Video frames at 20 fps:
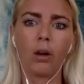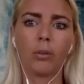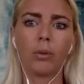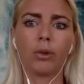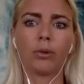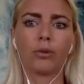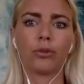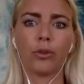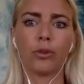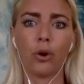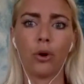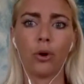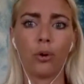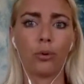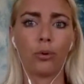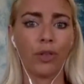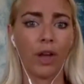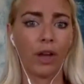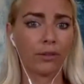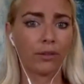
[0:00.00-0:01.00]

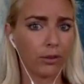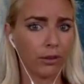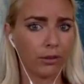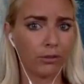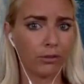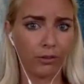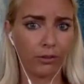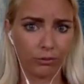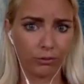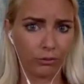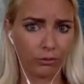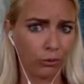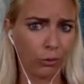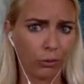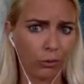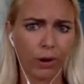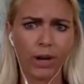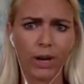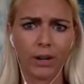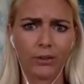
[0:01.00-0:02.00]
So that's a
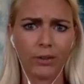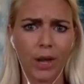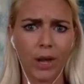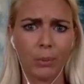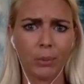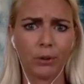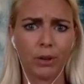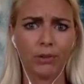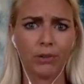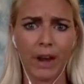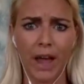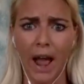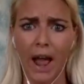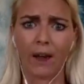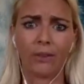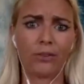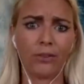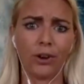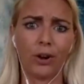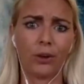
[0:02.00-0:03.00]
great example of an
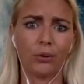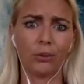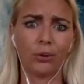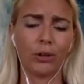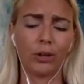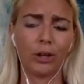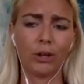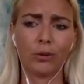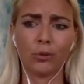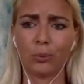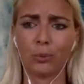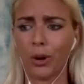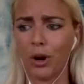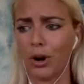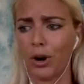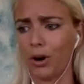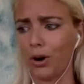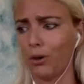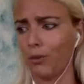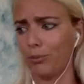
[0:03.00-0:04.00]
accidental release
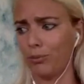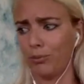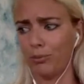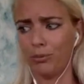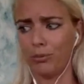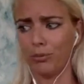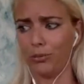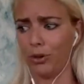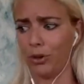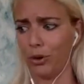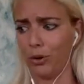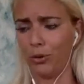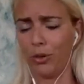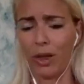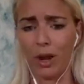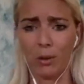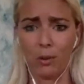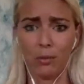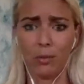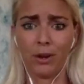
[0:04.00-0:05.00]
where, you know, the
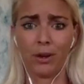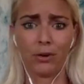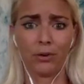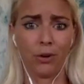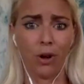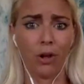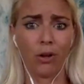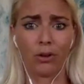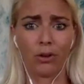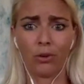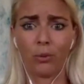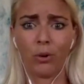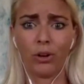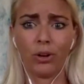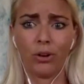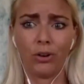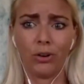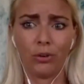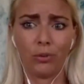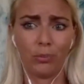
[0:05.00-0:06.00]
animal might crawl into one
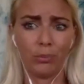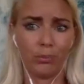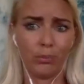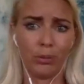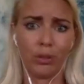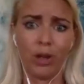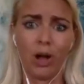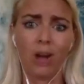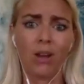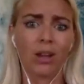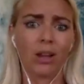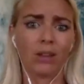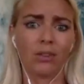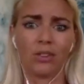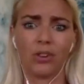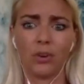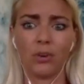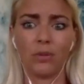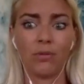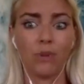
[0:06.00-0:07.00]
of your belongings
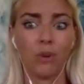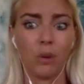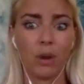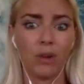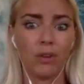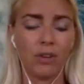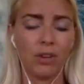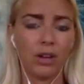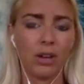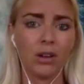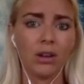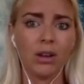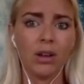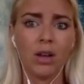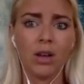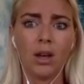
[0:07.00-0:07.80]
and you have no idea.